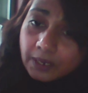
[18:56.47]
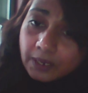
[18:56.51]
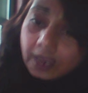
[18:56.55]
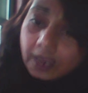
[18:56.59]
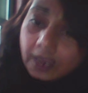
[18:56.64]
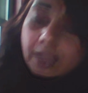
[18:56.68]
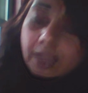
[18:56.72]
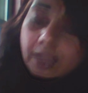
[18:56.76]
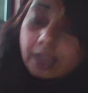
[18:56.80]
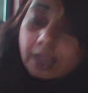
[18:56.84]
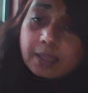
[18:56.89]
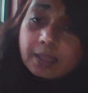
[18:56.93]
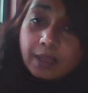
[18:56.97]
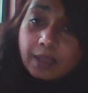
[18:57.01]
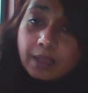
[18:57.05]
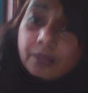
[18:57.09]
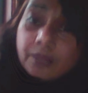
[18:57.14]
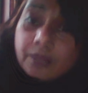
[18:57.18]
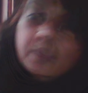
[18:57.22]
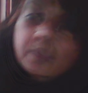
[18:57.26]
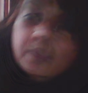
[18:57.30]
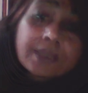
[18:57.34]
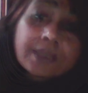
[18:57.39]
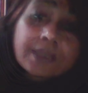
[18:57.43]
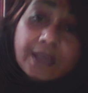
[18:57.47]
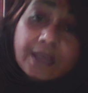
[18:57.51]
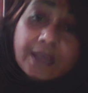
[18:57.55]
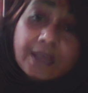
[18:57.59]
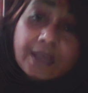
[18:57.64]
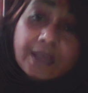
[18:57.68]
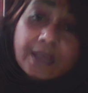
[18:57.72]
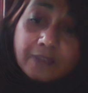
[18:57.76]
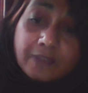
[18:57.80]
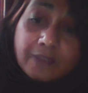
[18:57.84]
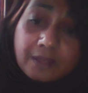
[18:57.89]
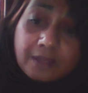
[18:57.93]
and the other was
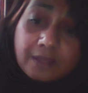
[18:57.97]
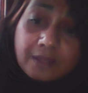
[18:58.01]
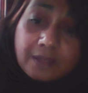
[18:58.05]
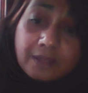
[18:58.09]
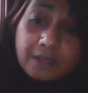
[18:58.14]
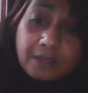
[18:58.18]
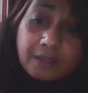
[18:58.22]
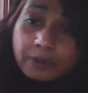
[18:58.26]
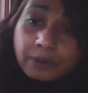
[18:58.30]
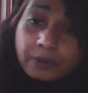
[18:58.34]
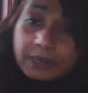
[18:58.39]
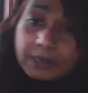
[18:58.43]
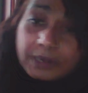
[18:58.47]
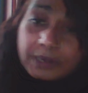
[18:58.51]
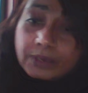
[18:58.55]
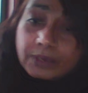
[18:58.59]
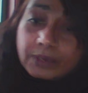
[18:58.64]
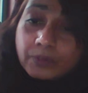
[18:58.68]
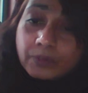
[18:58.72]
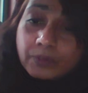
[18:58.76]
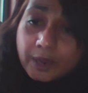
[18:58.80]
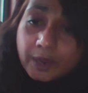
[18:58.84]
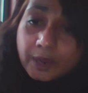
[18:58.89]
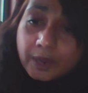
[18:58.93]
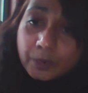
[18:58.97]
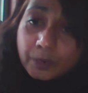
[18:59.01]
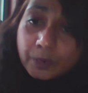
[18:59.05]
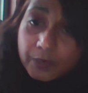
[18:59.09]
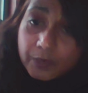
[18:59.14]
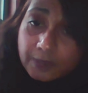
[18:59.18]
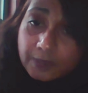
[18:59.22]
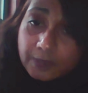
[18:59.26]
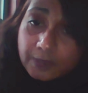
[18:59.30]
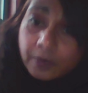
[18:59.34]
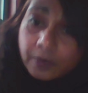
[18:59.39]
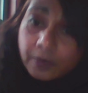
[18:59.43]
classified that they were going to run with the
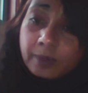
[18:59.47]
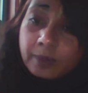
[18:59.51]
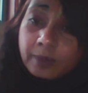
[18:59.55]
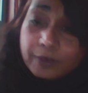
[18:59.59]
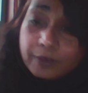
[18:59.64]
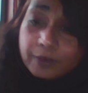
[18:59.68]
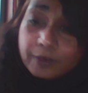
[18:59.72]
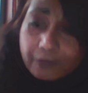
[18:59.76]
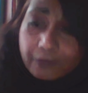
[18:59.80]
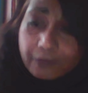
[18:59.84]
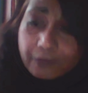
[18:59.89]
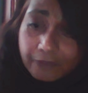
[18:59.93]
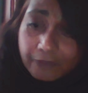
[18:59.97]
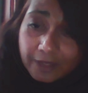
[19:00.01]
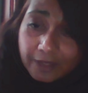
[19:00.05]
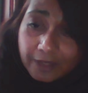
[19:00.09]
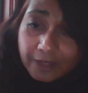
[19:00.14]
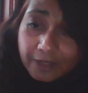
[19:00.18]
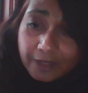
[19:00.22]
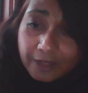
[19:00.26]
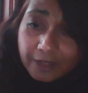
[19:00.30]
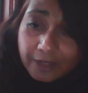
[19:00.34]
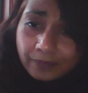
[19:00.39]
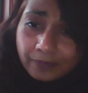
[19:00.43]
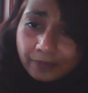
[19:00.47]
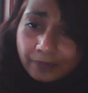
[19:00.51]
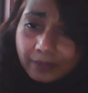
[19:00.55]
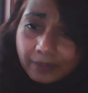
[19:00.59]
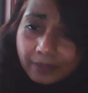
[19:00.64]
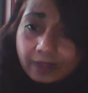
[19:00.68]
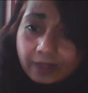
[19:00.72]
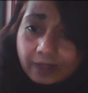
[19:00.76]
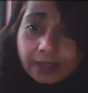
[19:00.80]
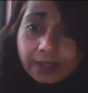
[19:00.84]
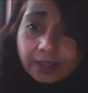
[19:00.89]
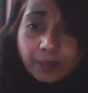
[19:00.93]
Department of Defense
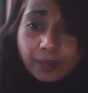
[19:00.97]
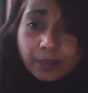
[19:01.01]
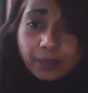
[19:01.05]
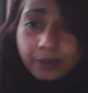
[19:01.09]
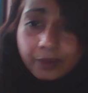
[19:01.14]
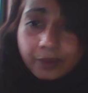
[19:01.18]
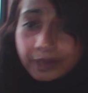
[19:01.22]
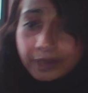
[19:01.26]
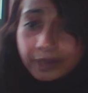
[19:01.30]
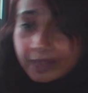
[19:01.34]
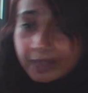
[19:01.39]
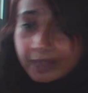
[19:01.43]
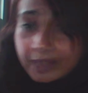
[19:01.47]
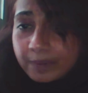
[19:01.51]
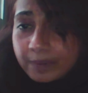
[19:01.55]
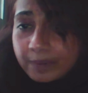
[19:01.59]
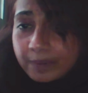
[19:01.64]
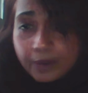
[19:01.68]
and that they were going to keep under